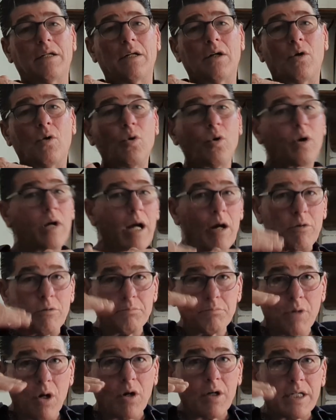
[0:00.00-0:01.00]
or our
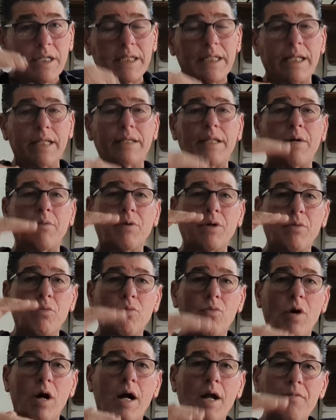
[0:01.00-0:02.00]
marketing that we
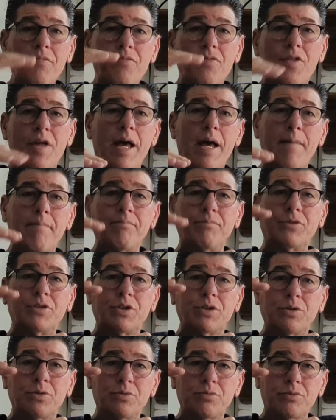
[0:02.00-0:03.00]
want them
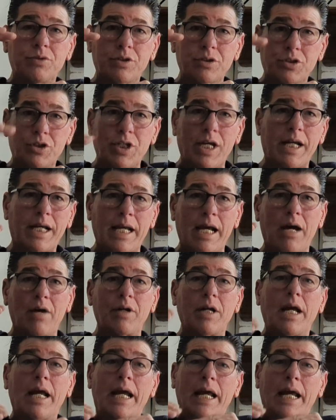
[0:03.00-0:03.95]
to check out,